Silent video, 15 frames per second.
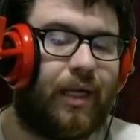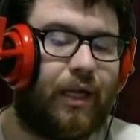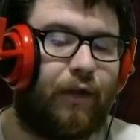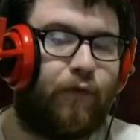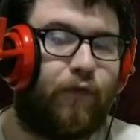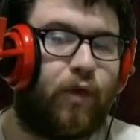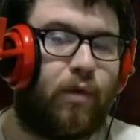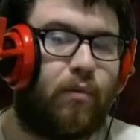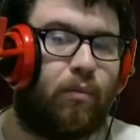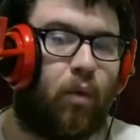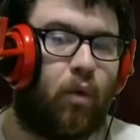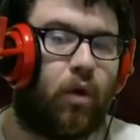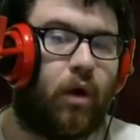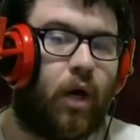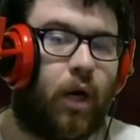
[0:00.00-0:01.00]
even
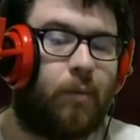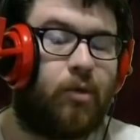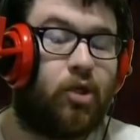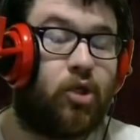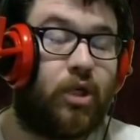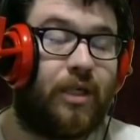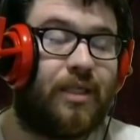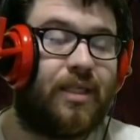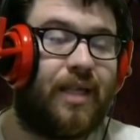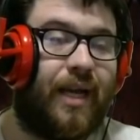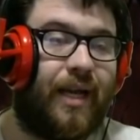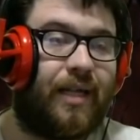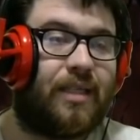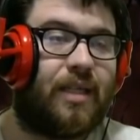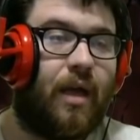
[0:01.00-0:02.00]
more armor shred
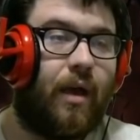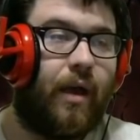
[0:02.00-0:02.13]
stacks